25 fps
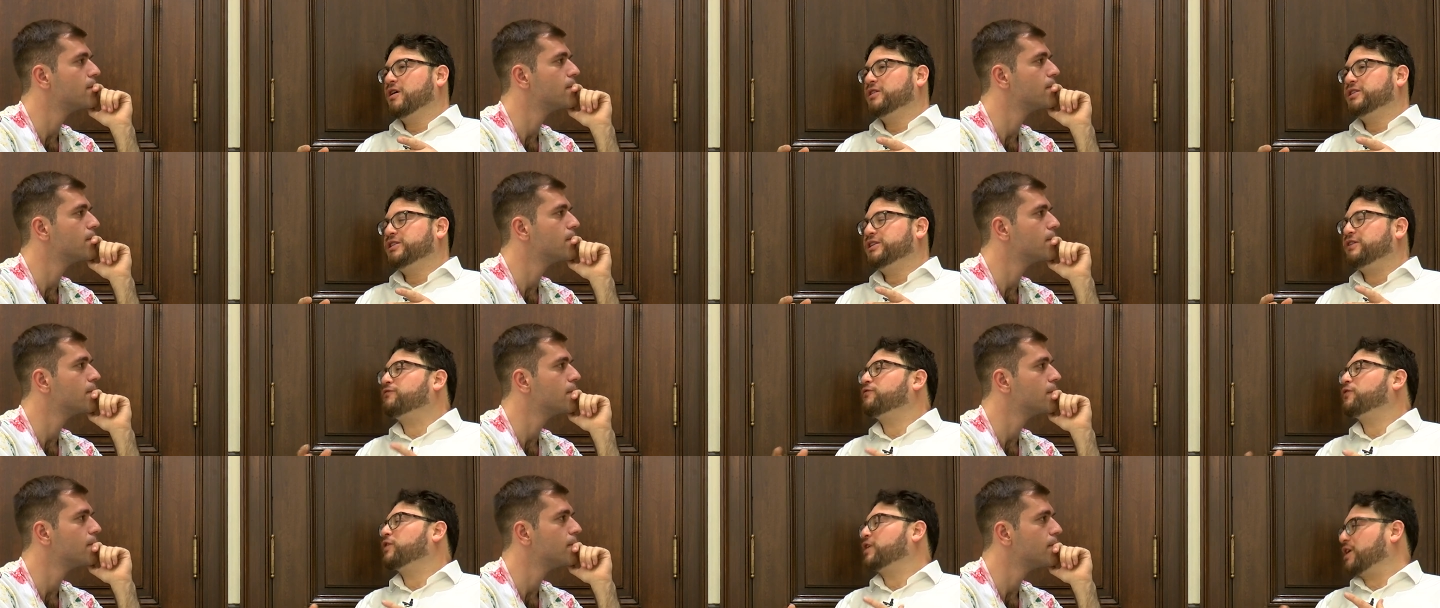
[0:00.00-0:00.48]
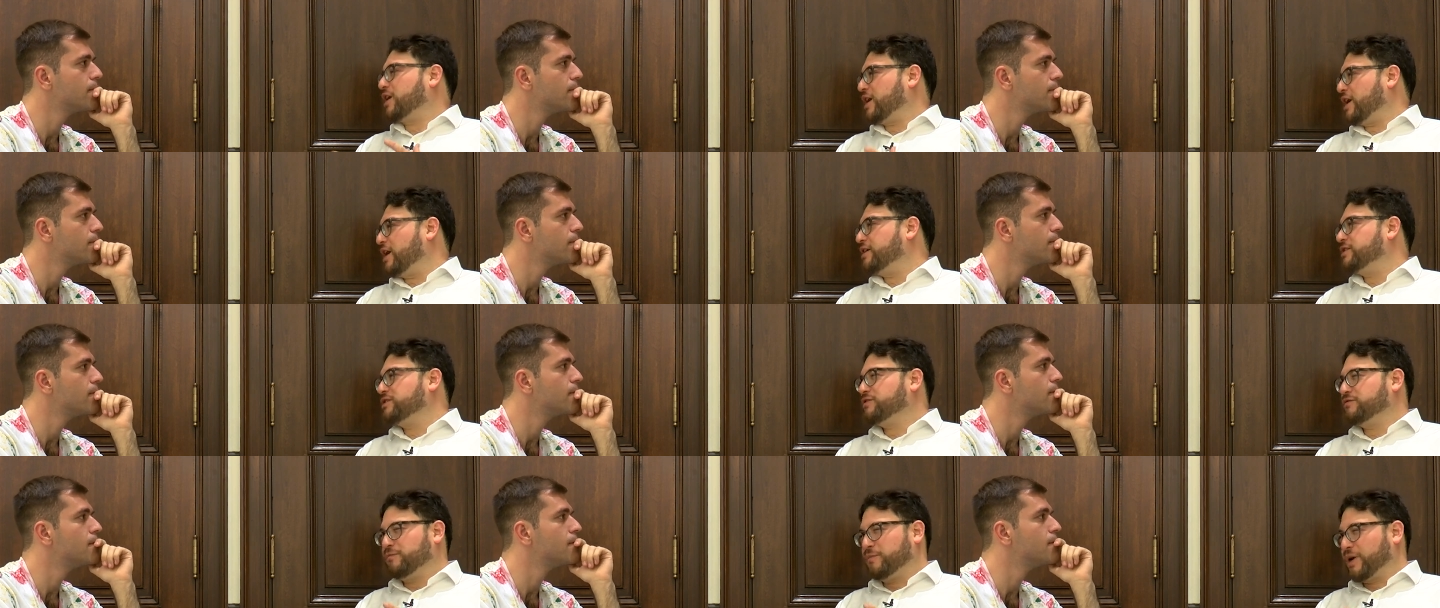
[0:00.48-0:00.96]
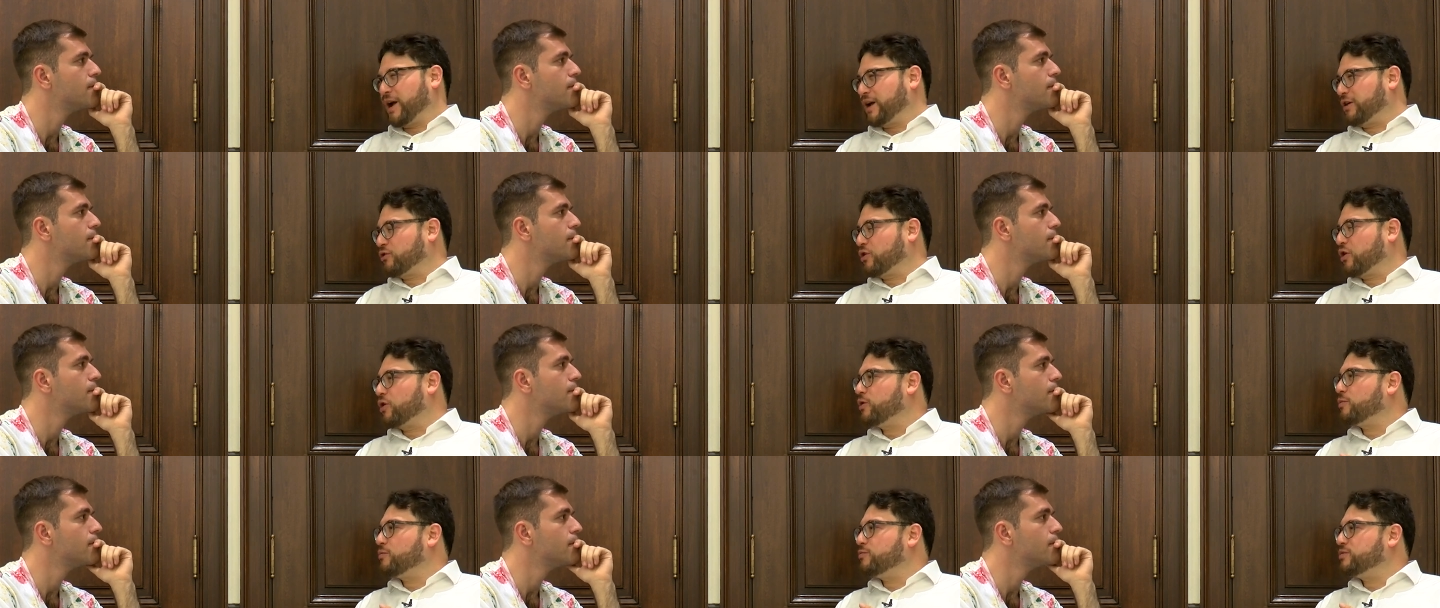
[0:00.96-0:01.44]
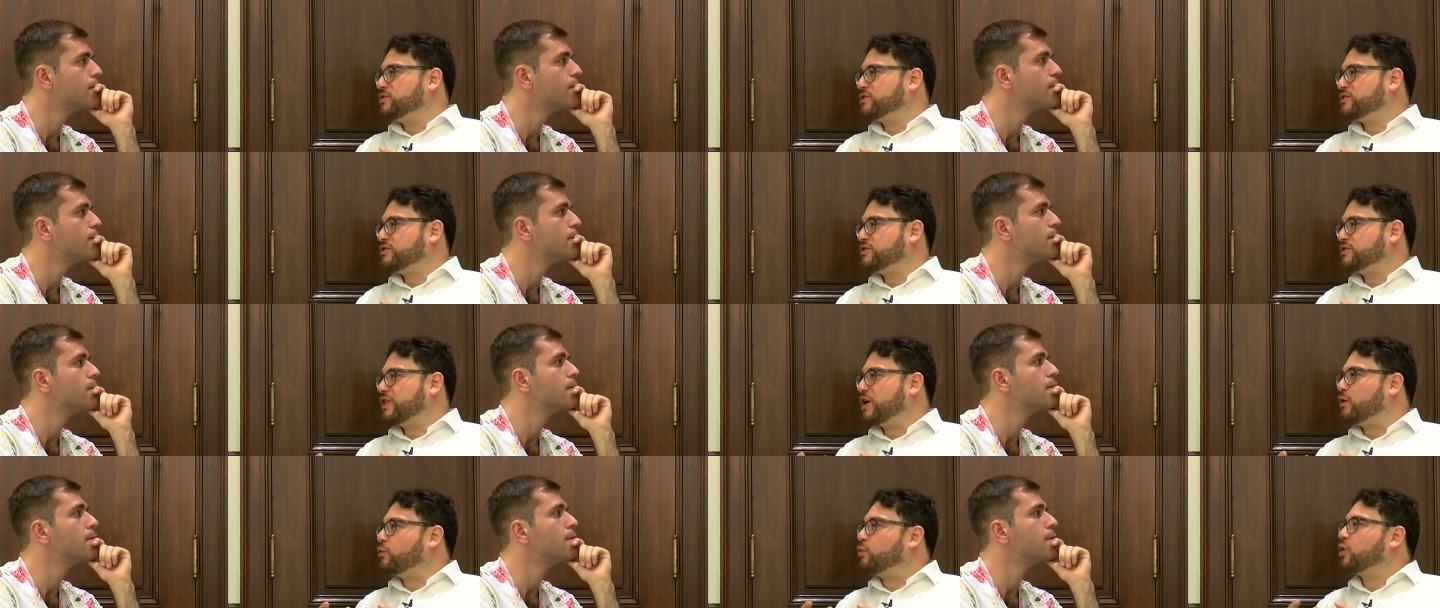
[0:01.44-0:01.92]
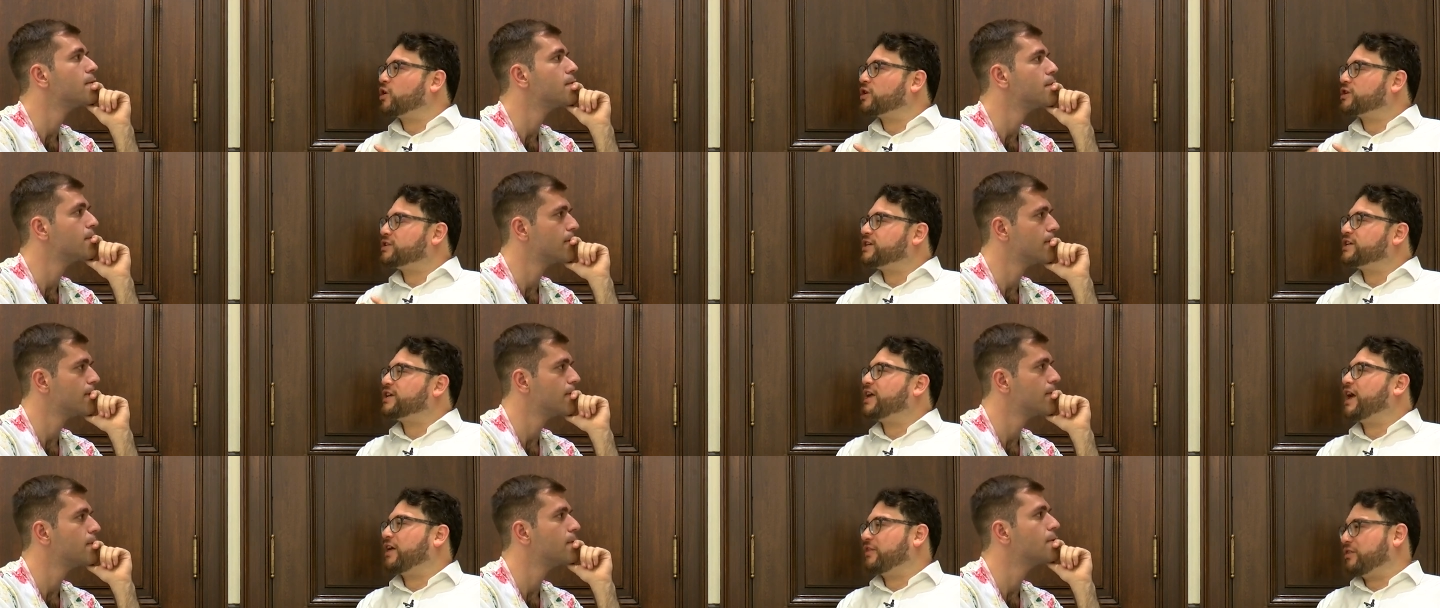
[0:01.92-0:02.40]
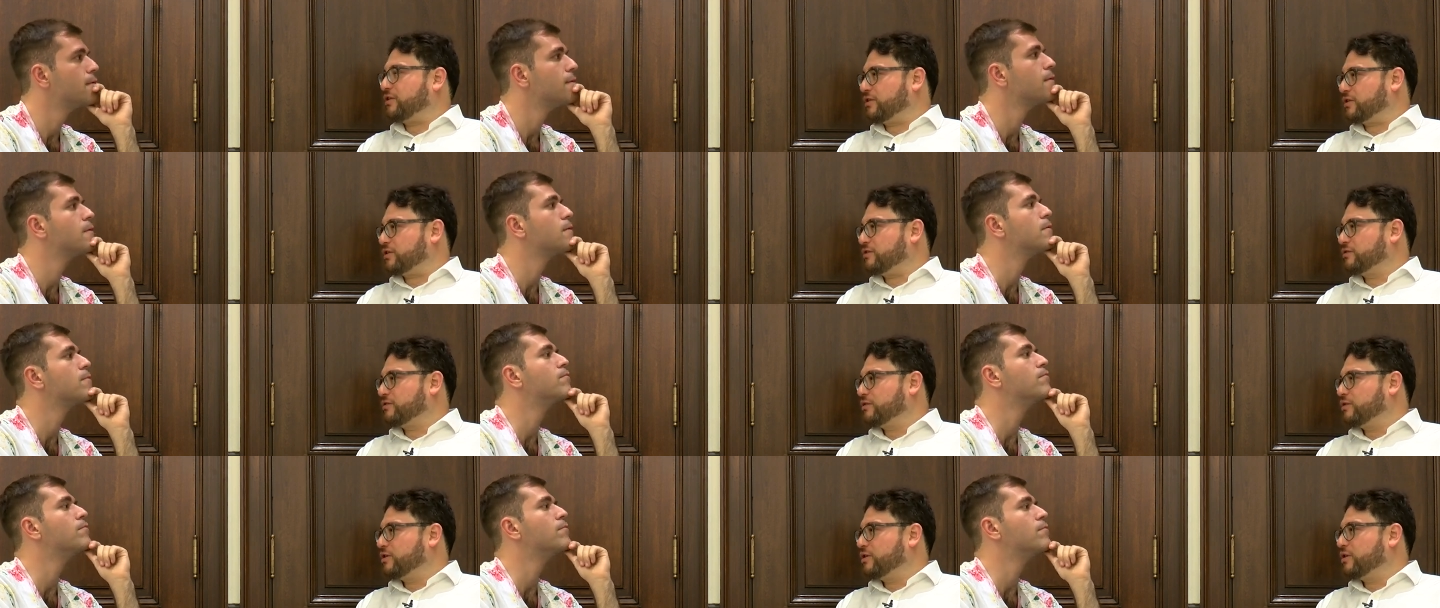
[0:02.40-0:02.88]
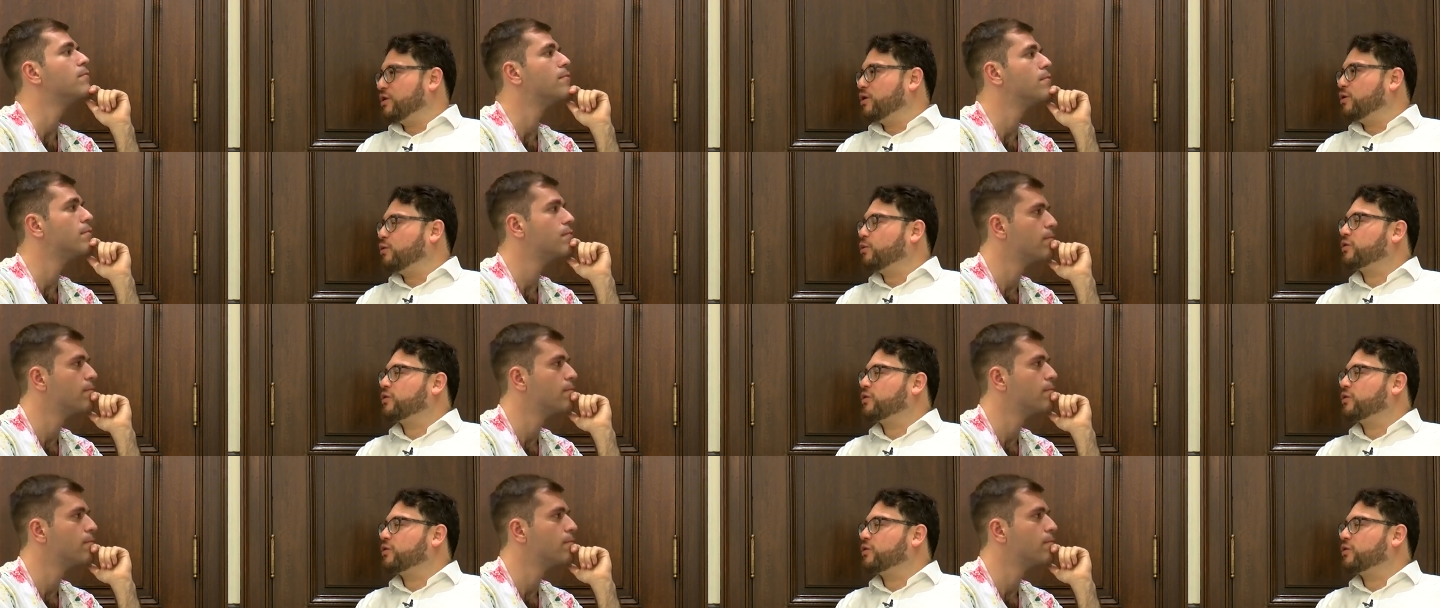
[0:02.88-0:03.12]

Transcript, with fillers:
Speaker 1: different kinds of microbes that work together, mm.